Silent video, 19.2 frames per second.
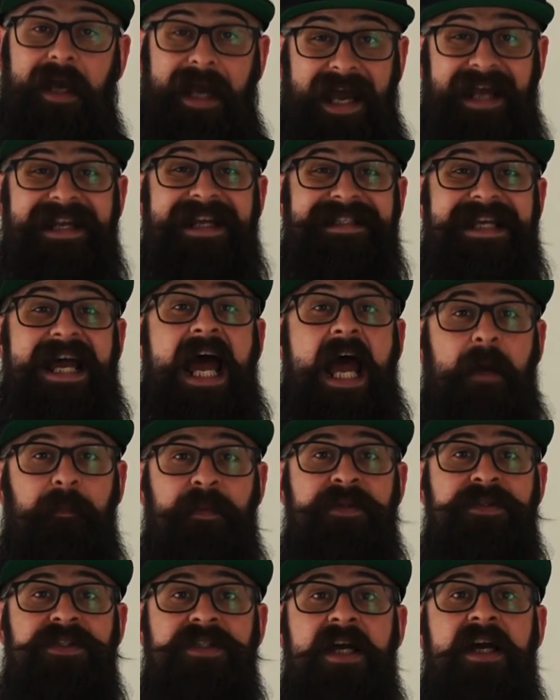And as it
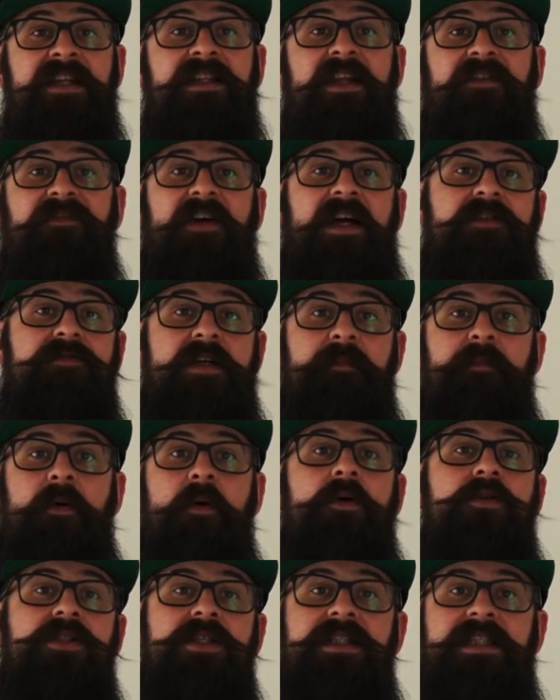happens, the factory
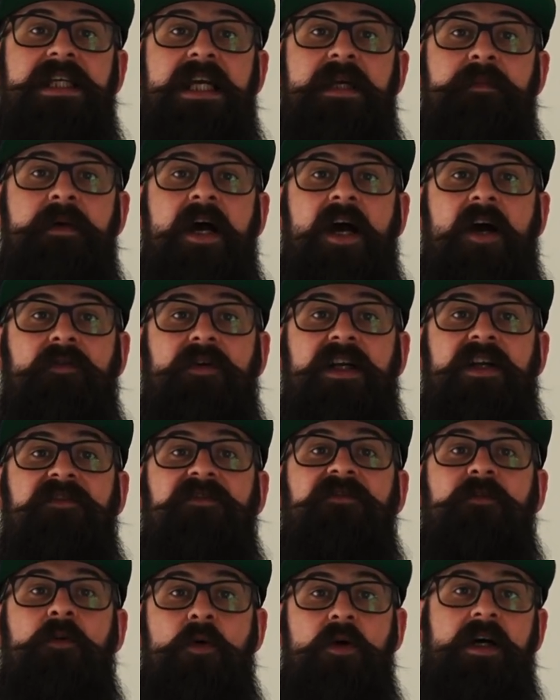Porsche team are running
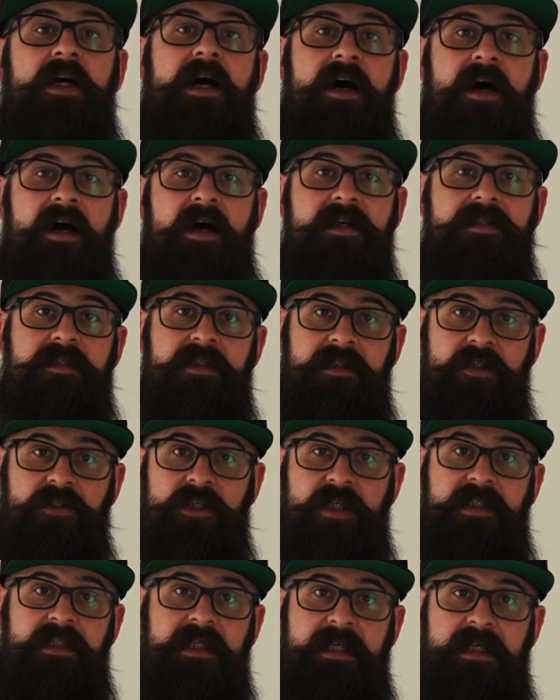four cars in the
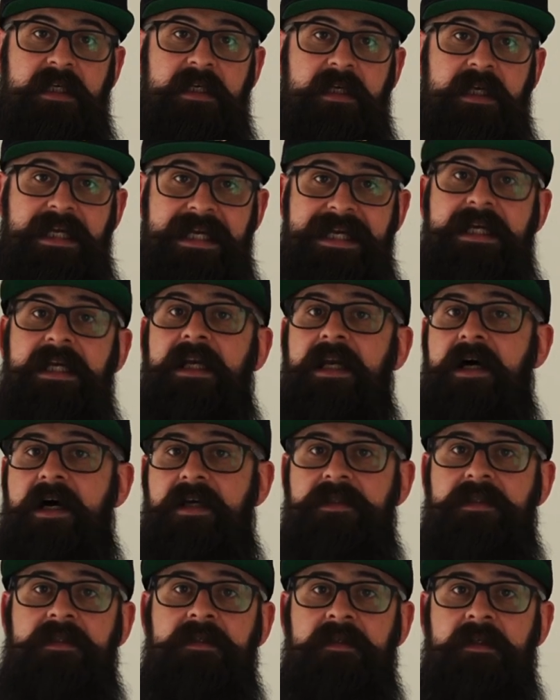GTE
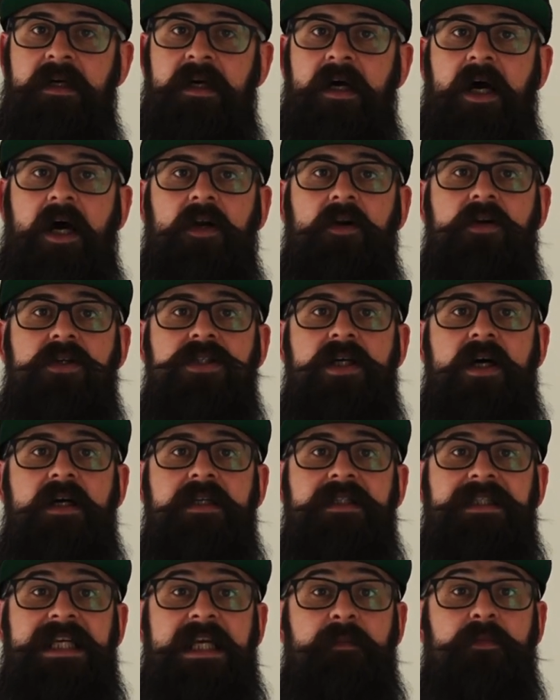class,
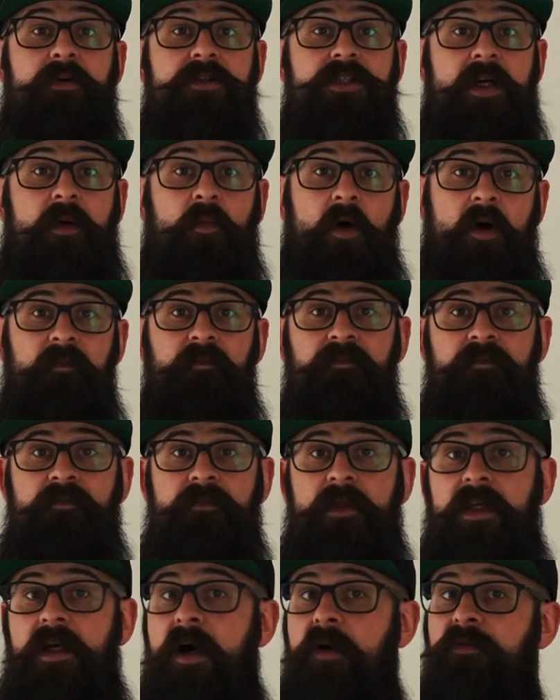alongside Team Project One,
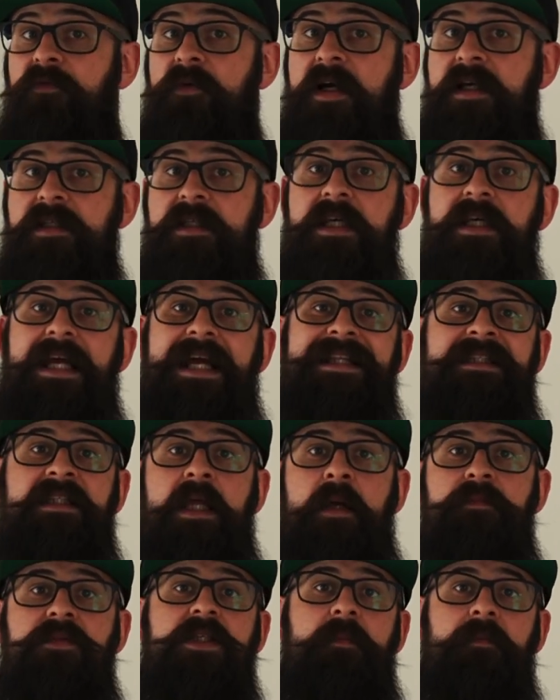Gulf Racing, and
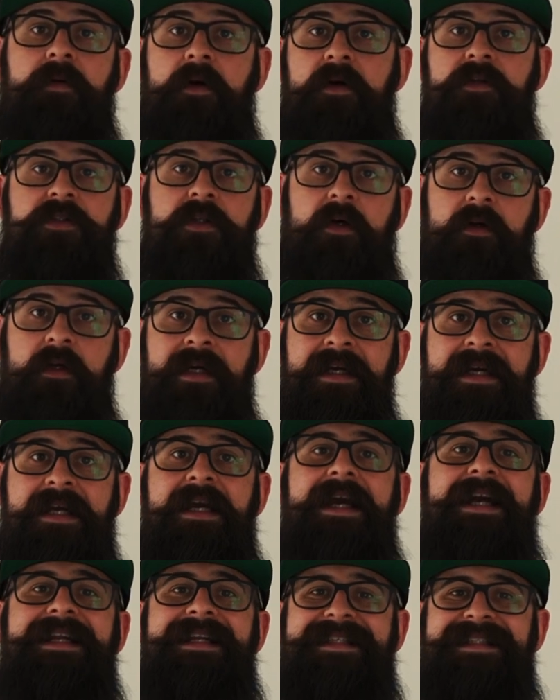Dempsey Proton.
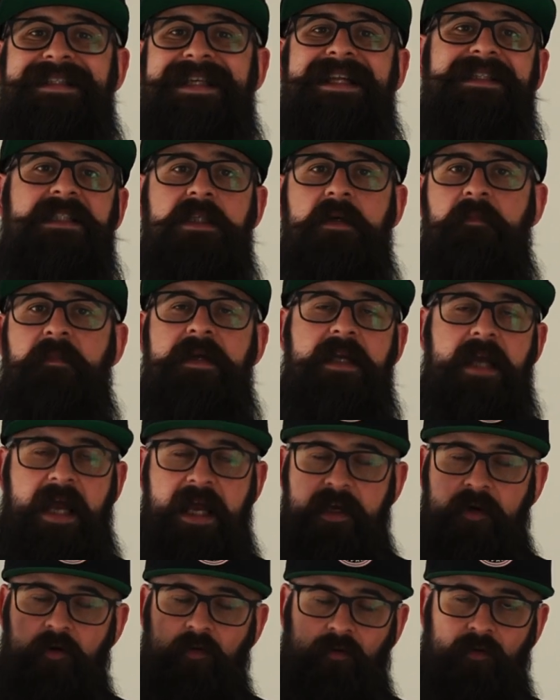It is set to be a
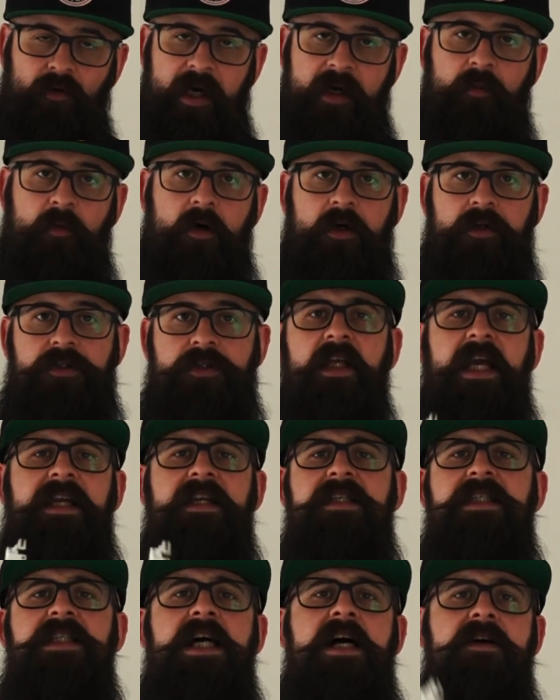great watch. Get
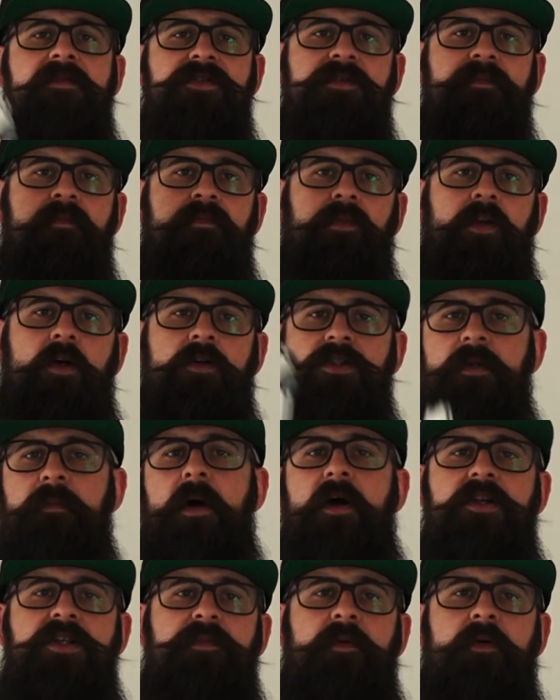yourselves onto
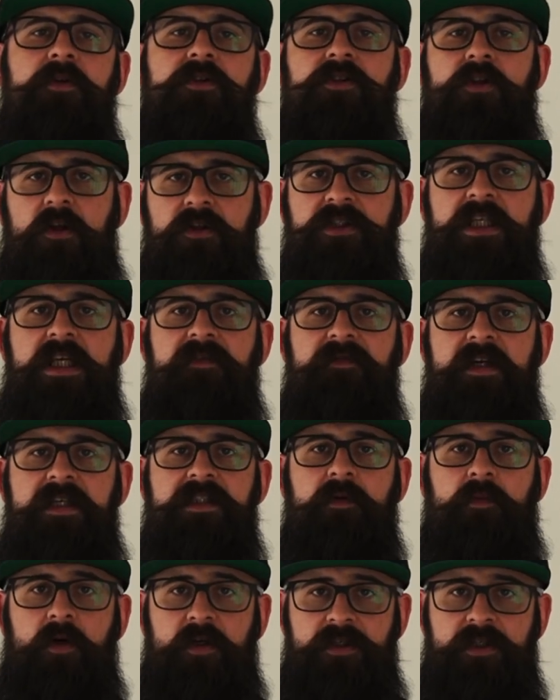motorsport.tv
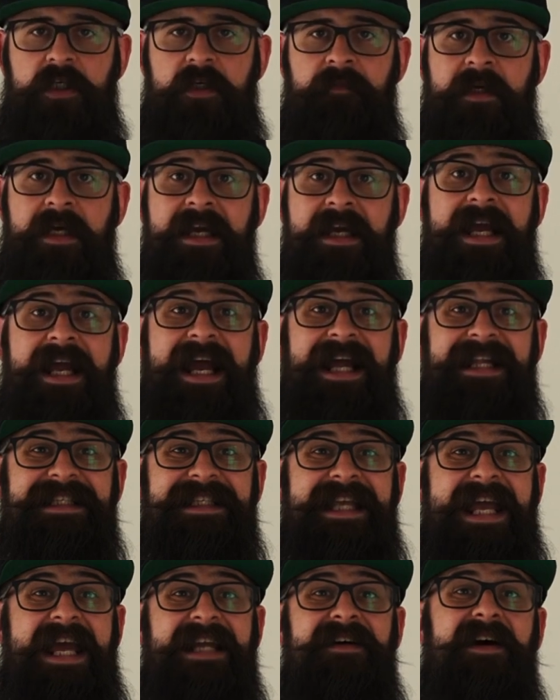to watch it, and to
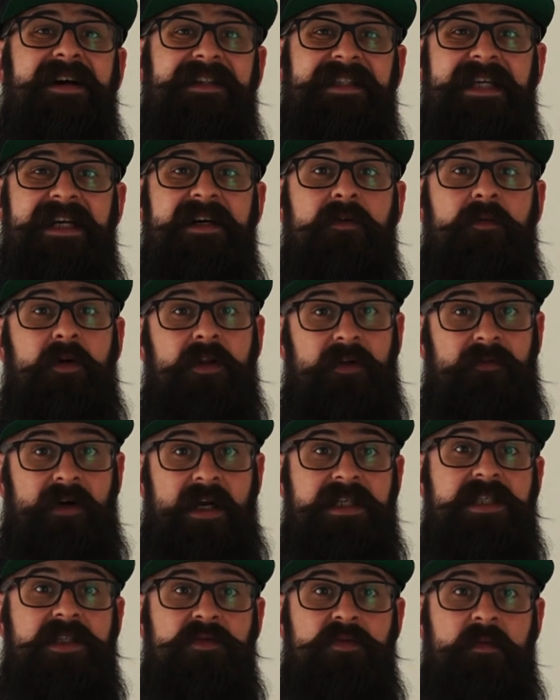get an idea of what the
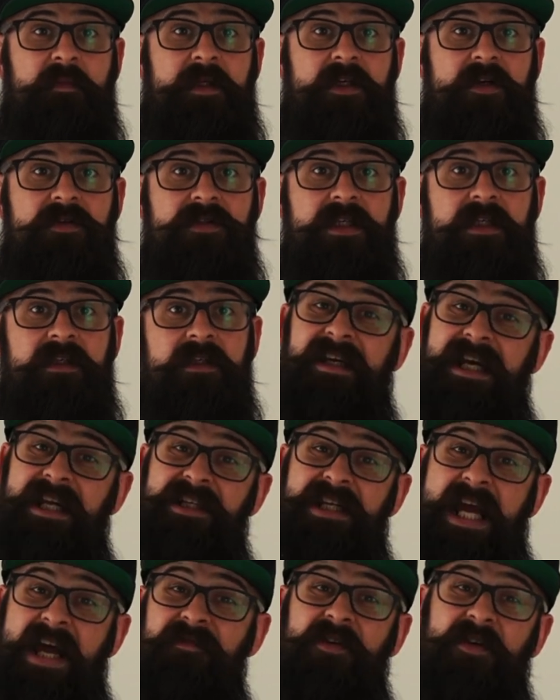racers will be using and you have a